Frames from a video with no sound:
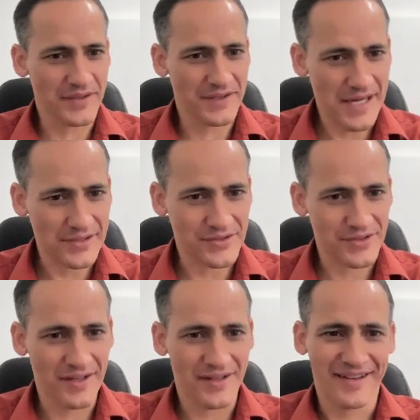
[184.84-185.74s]

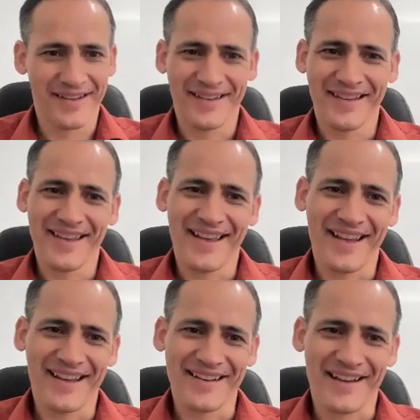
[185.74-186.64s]
teach."
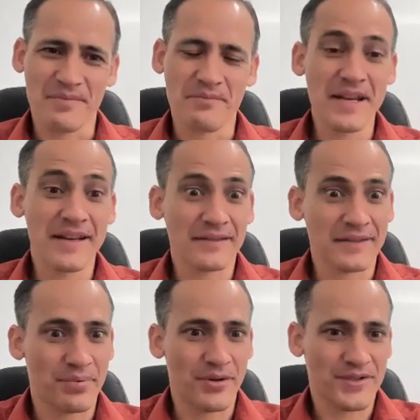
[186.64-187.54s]
And I
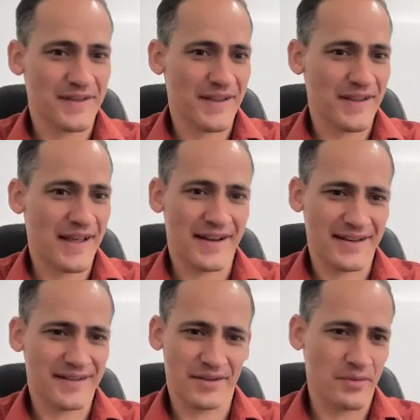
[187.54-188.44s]
immediately pushed that
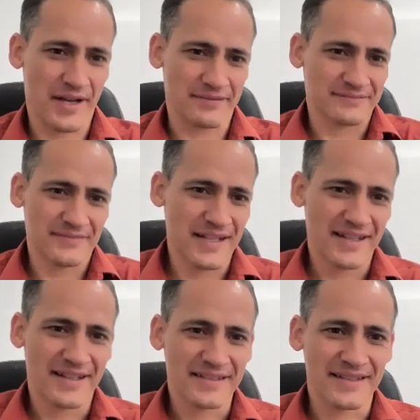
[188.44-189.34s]
idea away.
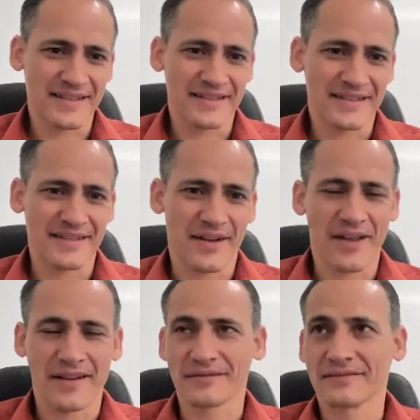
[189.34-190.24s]
I said, "No, I
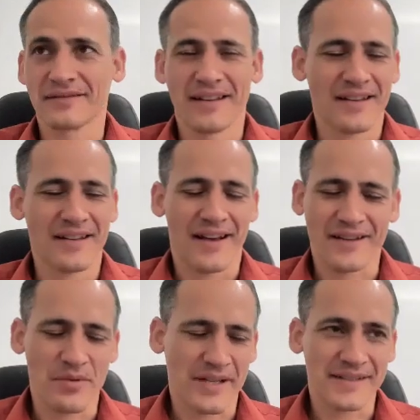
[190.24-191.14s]
don't want
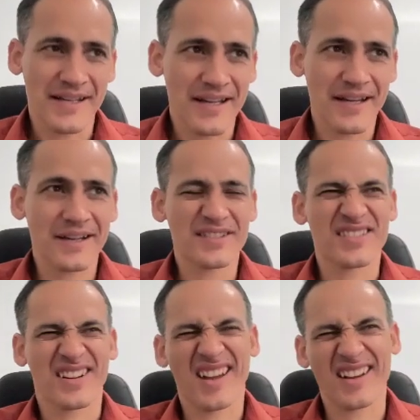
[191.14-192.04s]
to teach. They're
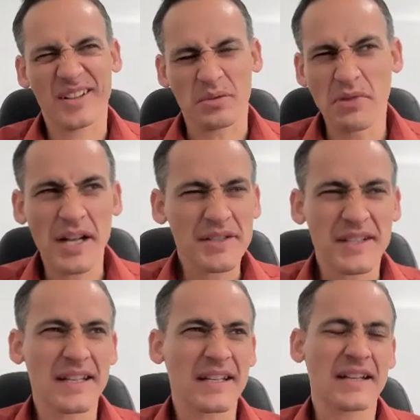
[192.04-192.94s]
kind of
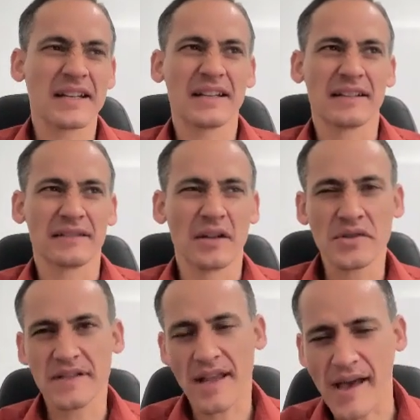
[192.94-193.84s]
curmudgeon-y and low
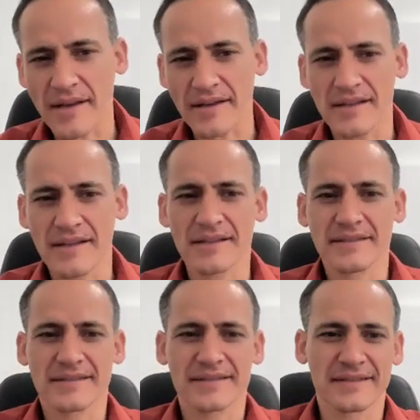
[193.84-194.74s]

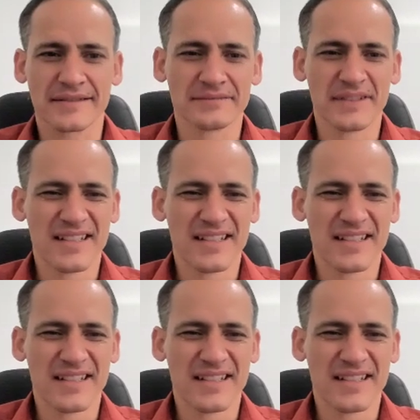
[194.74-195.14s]
status. And,